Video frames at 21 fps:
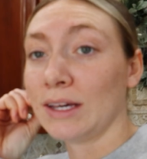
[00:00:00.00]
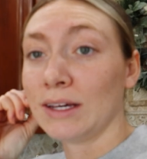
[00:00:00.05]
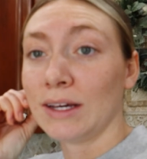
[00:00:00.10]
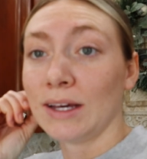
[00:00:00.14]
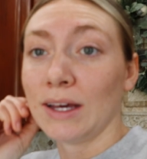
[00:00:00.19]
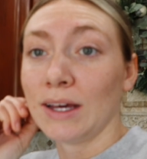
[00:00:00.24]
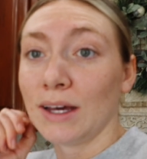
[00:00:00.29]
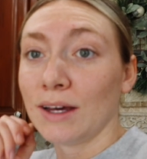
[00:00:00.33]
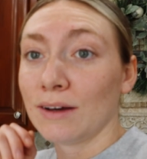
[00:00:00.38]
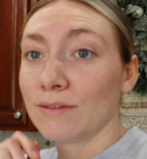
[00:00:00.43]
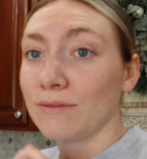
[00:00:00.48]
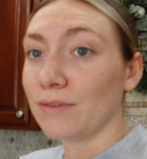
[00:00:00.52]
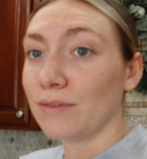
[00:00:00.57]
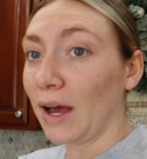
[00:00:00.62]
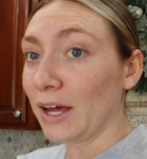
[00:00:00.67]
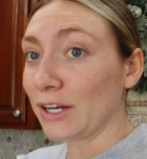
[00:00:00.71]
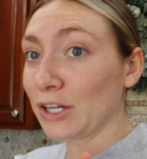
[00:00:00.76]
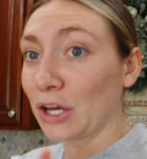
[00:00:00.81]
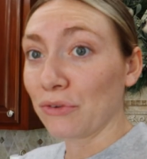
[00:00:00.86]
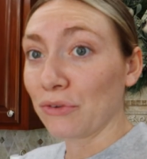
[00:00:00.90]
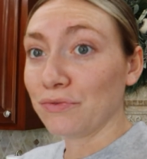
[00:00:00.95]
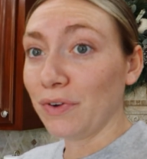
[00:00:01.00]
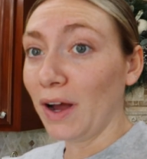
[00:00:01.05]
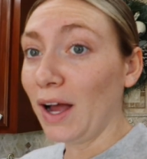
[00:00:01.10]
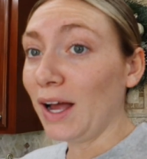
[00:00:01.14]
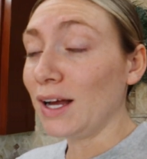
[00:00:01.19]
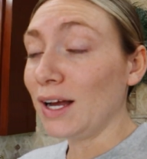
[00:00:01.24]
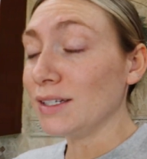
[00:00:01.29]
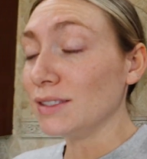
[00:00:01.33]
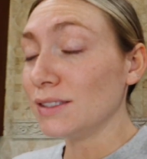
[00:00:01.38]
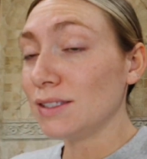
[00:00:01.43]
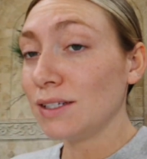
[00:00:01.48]
I had to go
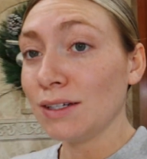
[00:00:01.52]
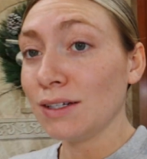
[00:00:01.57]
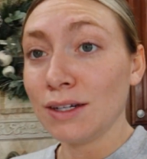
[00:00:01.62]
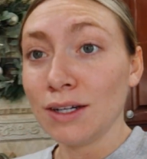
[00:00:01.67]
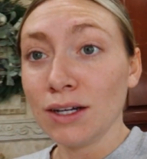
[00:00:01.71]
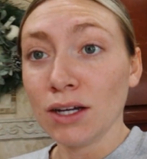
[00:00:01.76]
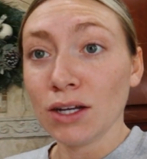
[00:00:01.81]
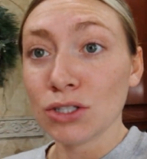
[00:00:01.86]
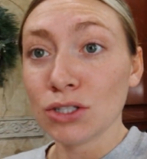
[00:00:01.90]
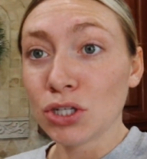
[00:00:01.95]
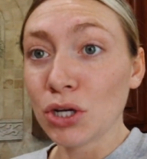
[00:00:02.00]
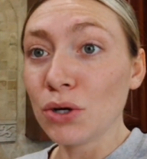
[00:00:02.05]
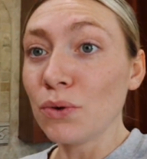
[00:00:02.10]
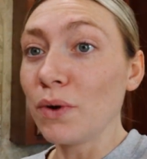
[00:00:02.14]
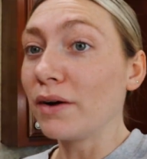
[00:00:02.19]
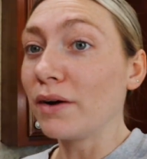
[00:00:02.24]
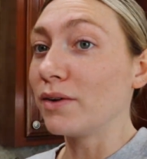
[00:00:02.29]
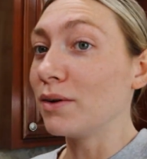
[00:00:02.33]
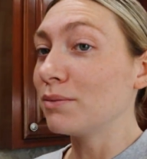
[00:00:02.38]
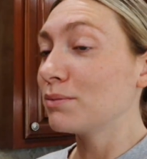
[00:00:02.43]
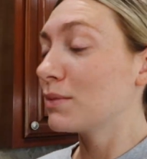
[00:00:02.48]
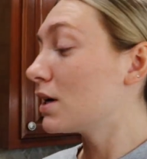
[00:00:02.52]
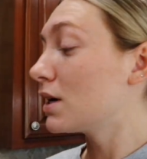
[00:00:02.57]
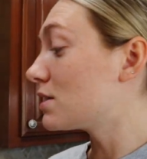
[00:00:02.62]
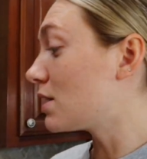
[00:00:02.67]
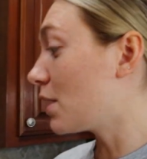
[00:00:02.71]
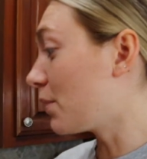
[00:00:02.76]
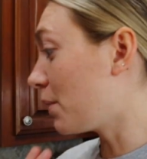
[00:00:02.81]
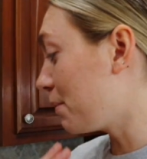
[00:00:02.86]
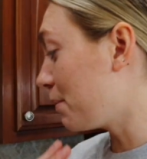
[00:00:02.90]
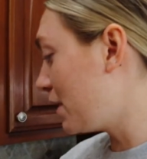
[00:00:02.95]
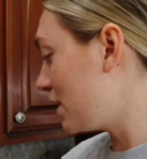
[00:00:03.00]
find two of them because
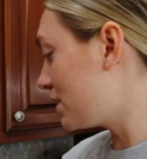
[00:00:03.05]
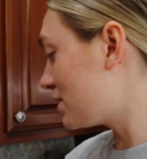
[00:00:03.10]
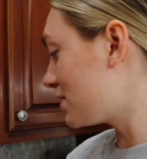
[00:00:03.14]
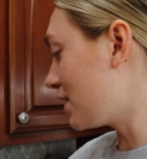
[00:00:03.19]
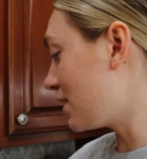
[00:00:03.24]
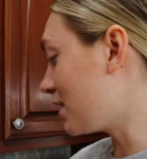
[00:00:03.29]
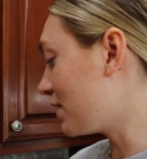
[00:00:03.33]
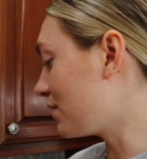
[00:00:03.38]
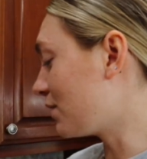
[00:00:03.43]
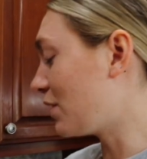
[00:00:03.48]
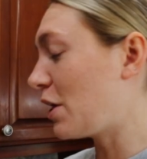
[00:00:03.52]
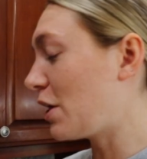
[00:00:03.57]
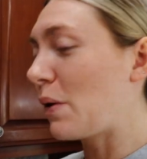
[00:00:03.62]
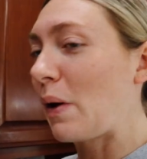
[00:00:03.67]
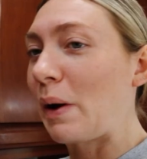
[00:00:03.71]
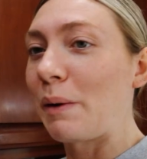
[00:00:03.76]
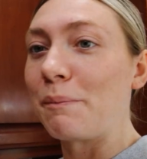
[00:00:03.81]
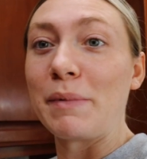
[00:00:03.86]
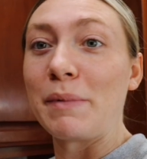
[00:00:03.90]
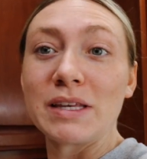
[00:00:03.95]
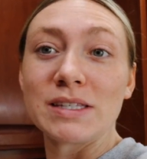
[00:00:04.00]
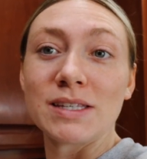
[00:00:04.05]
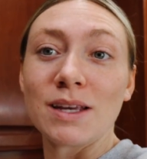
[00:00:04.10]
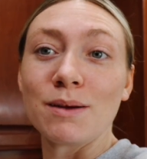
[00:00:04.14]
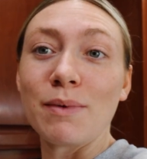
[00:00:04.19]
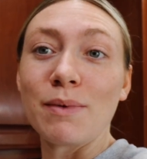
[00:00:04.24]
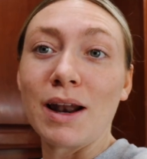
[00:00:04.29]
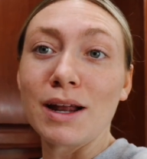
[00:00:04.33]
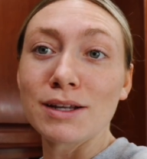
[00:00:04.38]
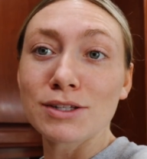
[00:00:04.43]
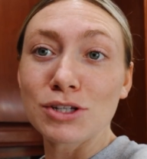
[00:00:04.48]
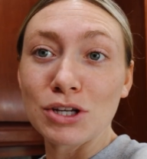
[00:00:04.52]
they were missing. Well, they weren't missing,
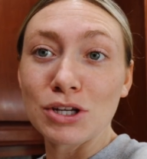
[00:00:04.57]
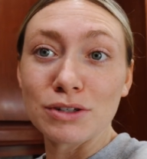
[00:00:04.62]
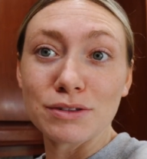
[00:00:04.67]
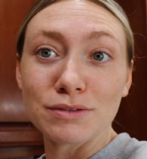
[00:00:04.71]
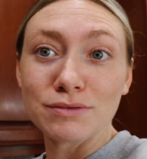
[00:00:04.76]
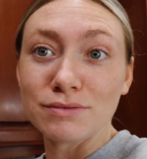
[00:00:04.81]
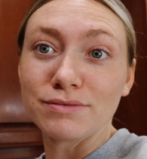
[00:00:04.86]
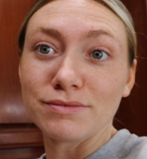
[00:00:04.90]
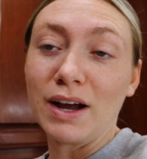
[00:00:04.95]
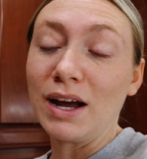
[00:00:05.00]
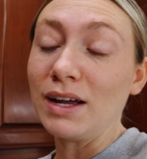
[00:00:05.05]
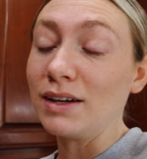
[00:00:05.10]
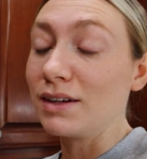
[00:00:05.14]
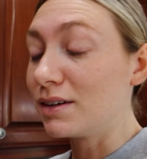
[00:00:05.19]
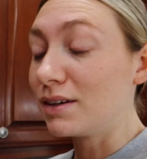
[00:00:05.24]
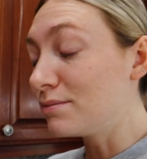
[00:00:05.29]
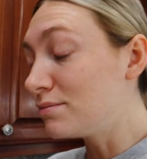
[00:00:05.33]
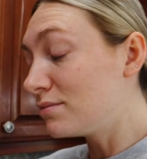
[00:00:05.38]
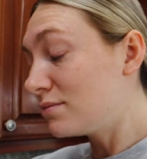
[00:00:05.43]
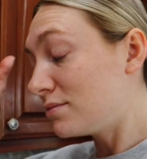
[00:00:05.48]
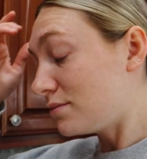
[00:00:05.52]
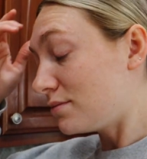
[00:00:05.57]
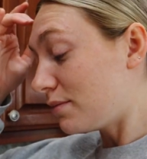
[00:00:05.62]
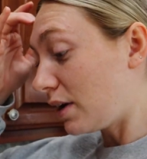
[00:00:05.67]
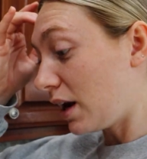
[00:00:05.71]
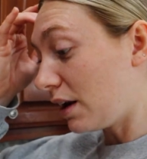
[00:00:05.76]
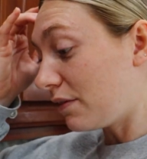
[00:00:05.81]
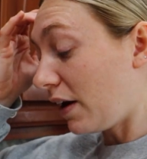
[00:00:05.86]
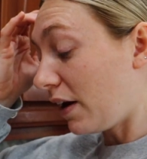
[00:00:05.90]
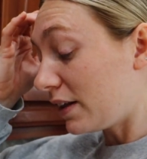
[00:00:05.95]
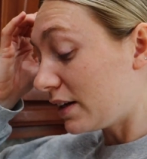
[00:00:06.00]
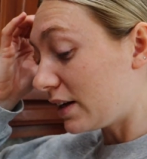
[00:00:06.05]
but I just couldn't find them. And
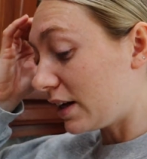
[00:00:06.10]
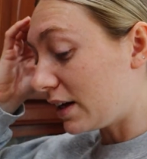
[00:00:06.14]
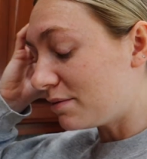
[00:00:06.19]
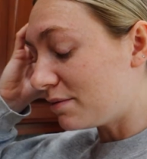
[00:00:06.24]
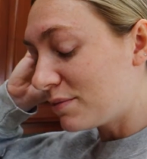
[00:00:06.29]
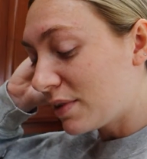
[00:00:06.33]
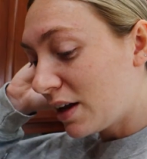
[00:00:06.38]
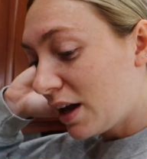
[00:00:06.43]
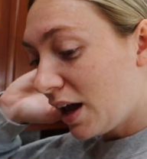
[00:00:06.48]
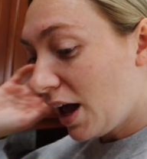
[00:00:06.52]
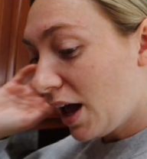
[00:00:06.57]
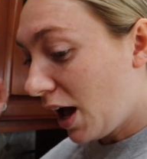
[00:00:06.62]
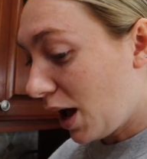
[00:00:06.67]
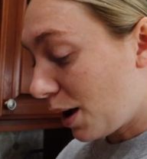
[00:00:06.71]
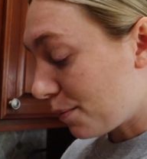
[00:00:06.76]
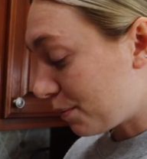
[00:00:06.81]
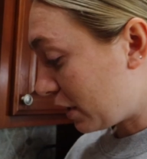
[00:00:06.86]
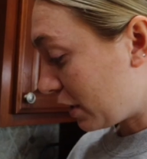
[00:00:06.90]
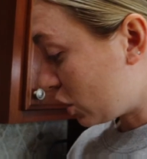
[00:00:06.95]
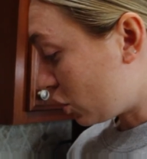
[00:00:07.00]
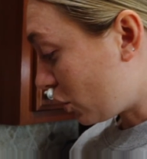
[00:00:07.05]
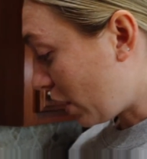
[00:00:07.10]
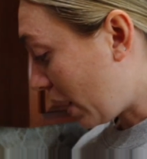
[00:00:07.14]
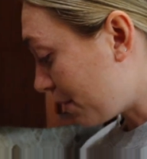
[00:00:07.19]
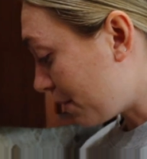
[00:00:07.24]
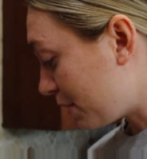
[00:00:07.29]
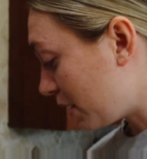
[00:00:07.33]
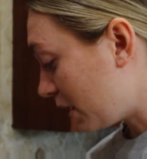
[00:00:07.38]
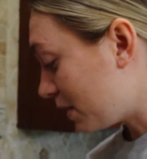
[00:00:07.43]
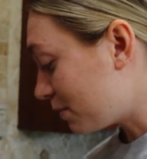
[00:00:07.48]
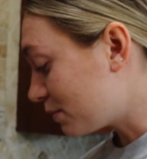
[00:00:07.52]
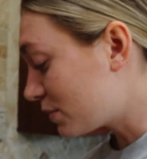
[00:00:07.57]
I finally did. I'm going to
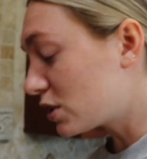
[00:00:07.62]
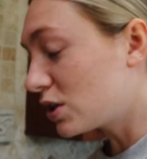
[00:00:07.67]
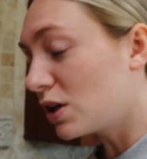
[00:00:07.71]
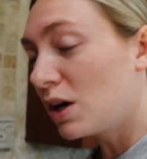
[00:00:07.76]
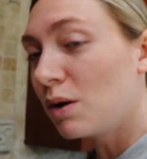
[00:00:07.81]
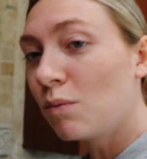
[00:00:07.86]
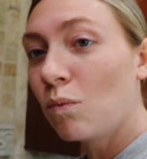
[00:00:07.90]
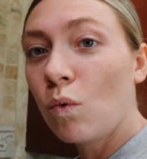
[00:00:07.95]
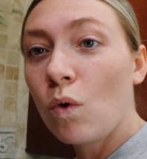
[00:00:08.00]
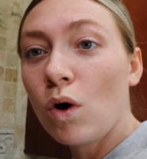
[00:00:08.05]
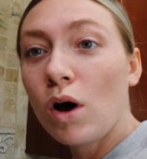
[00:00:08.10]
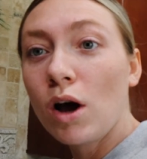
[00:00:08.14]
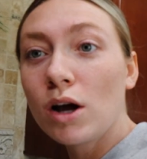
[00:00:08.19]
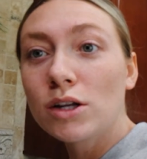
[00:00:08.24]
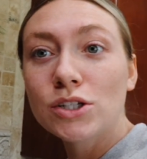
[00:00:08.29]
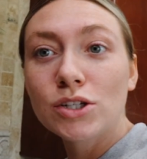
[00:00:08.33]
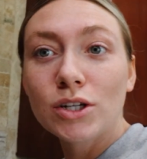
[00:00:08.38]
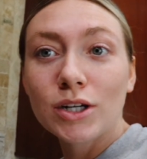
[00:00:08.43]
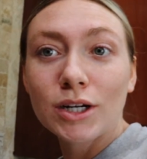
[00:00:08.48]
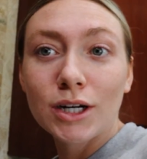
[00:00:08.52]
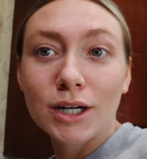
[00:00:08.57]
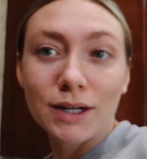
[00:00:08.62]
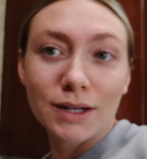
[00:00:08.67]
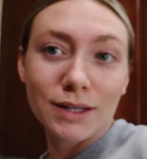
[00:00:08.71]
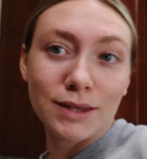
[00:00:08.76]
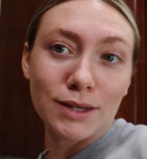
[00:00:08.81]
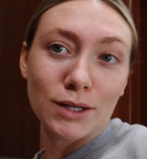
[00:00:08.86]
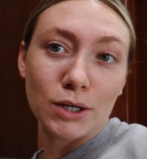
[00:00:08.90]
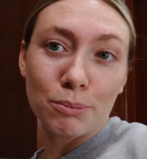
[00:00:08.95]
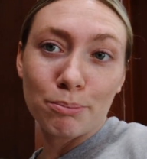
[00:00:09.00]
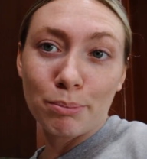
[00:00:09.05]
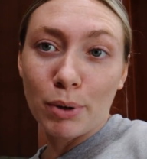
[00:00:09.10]
grab them some water in
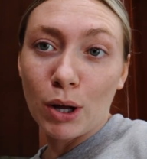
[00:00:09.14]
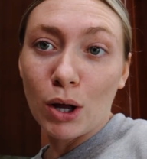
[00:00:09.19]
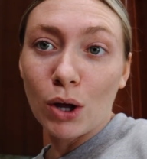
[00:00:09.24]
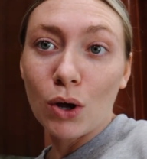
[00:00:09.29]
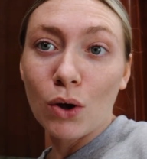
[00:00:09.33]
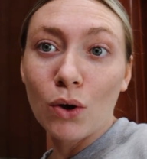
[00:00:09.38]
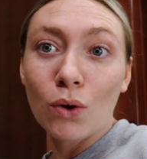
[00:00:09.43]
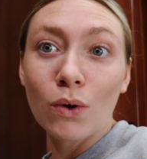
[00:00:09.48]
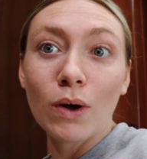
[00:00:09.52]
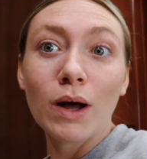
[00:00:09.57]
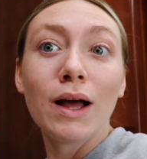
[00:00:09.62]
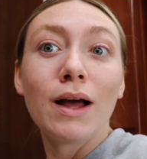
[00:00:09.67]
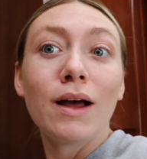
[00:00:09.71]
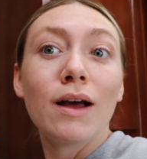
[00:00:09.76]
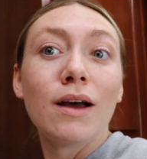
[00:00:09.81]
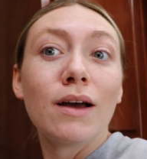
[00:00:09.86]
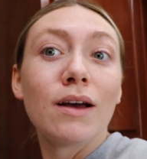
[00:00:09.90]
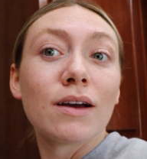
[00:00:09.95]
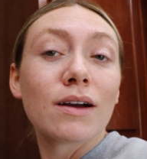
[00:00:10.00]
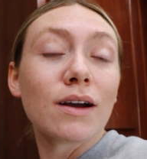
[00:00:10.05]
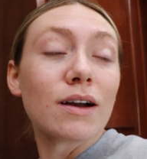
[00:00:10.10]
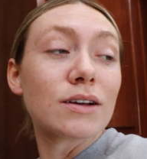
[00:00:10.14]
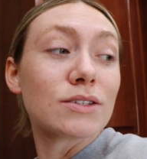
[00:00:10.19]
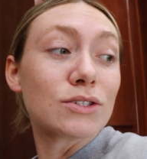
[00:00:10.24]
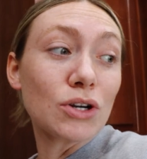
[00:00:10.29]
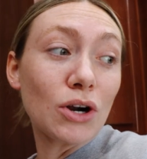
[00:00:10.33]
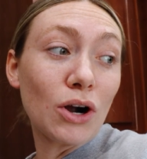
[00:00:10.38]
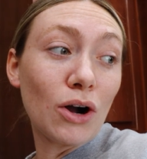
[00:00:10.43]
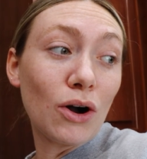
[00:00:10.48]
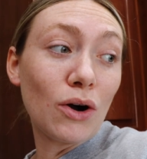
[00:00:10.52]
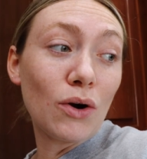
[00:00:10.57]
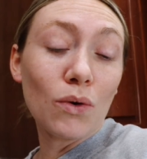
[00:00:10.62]
their bowl because
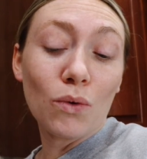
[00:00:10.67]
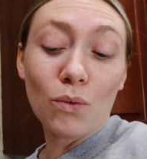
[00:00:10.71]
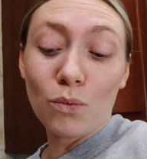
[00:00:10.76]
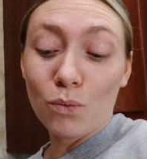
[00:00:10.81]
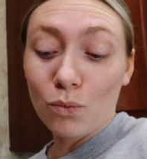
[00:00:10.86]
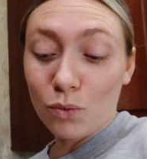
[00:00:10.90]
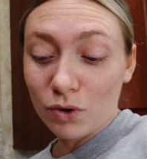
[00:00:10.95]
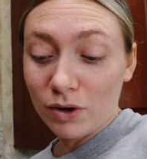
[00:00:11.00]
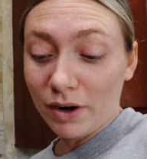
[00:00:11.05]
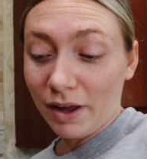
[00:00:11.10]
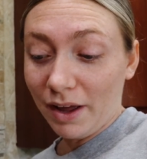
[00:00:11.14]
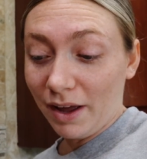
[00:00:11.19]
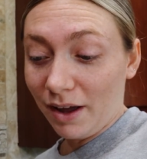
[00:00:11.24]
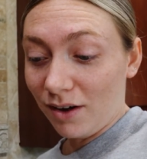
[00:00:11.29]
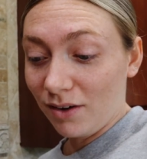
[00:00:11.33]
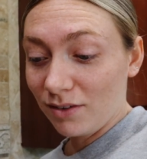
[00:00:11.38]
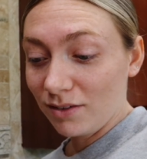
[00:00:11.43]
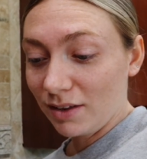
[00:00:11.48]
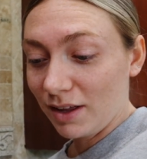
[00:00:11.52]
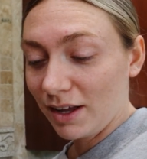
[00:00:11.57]
they're all worn out.